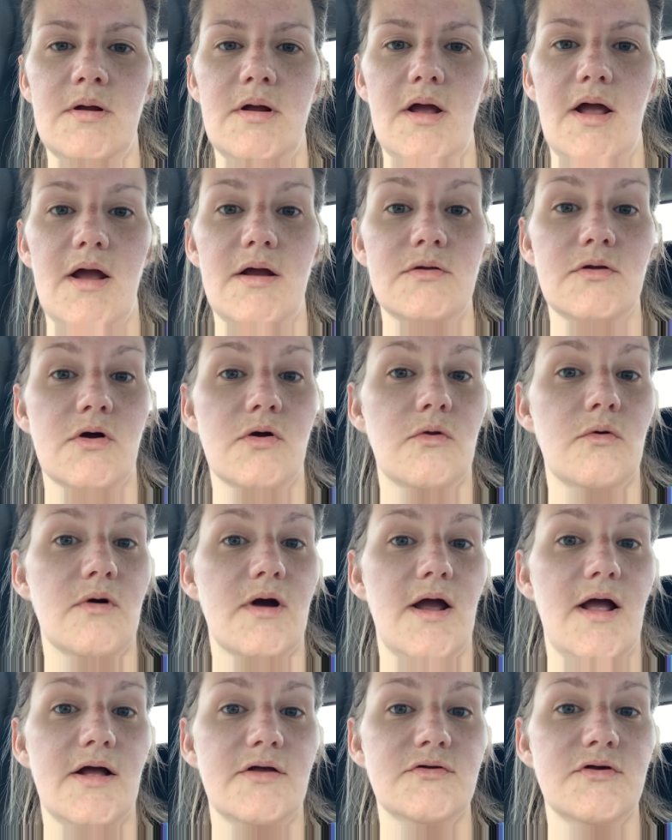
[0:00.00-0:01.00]
and the
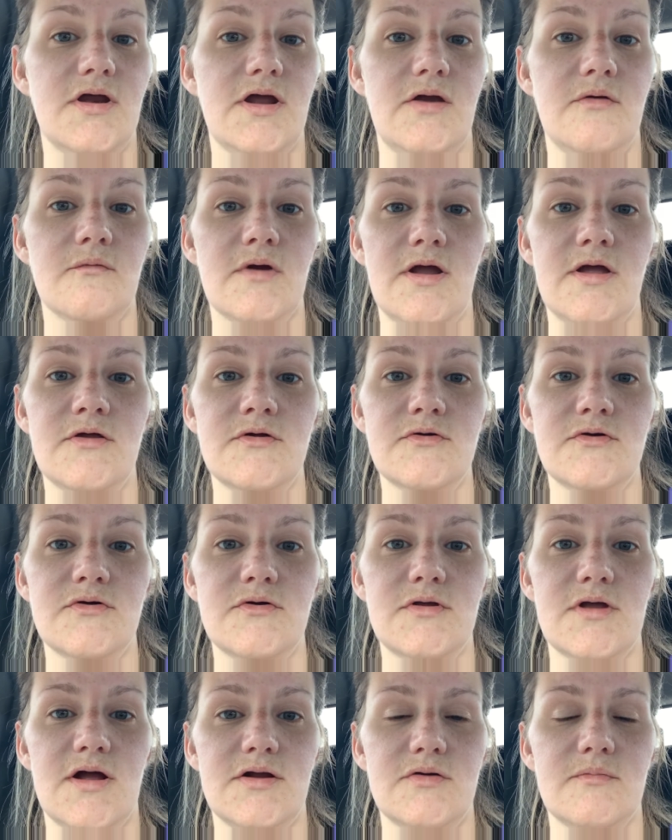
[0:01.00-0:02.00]
chlorhexidine rinse.
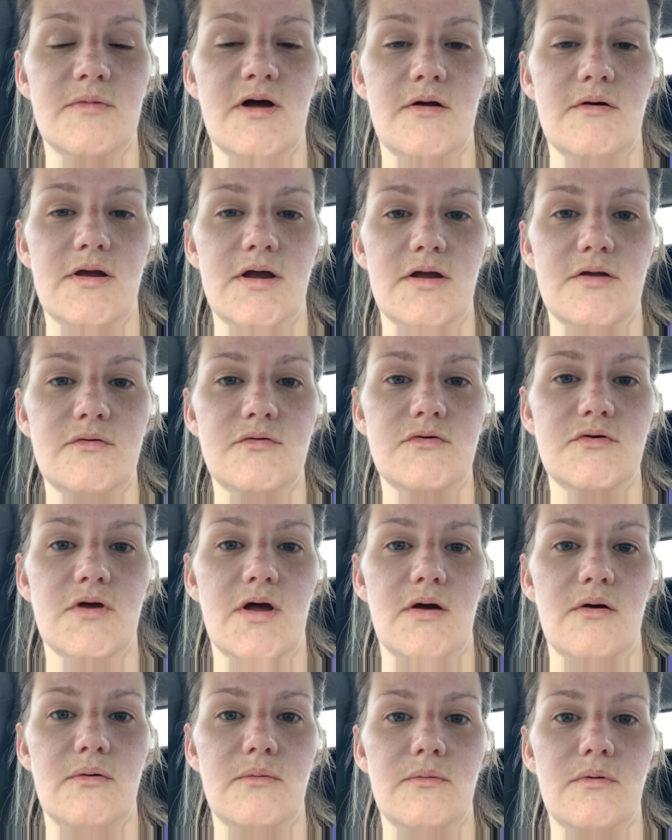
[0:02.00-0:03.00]
That's about it.
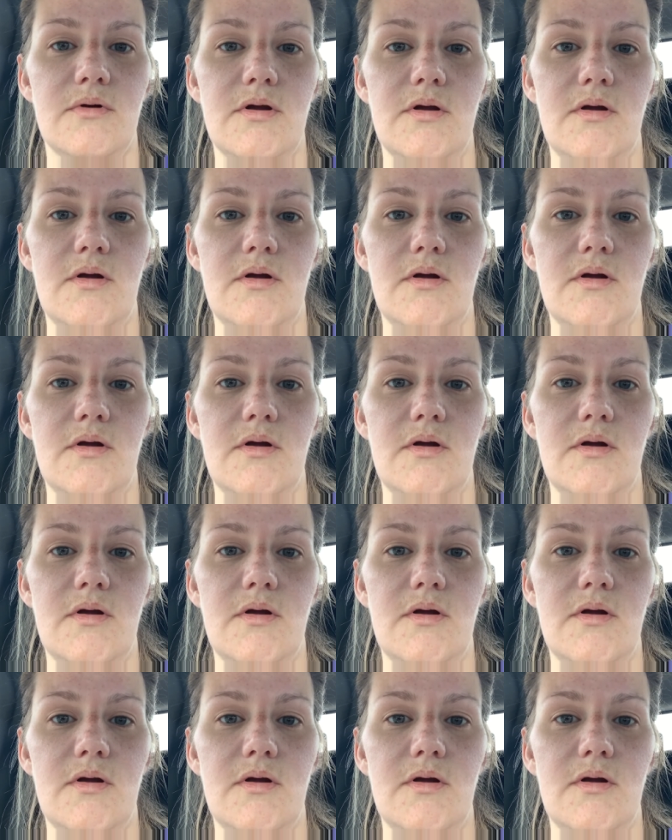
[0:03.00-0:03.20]
So,